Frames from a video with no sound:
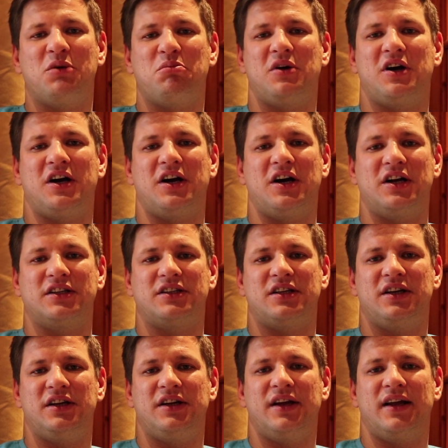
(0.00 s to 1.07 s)

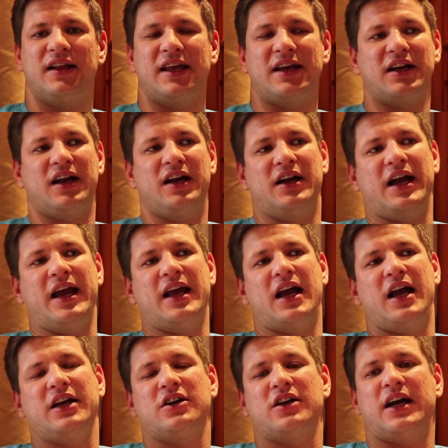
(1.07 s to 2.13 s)
But like
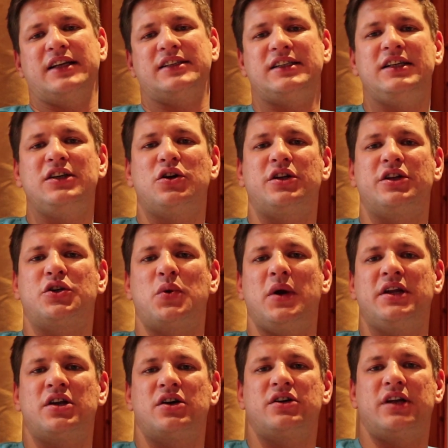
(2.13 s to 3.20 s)
I seen on
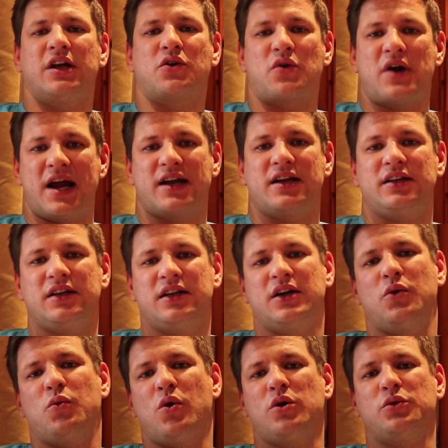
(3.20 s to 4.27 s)
Twitter, the Kraken
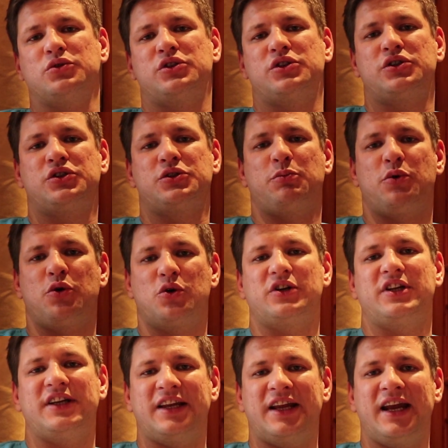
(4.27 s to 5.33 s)
won't
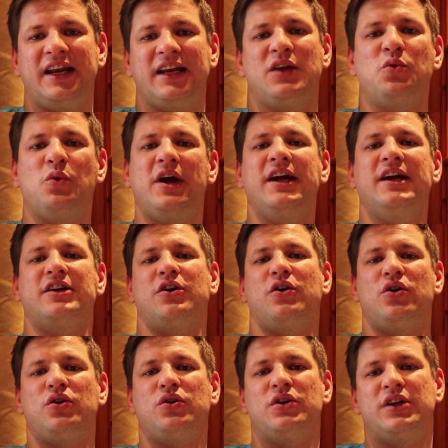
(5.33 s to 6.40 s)
support in any way at
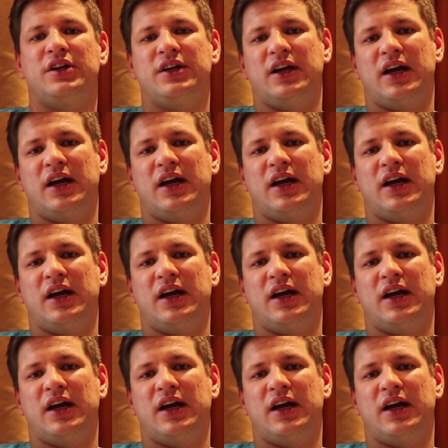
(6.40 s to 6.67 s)
all.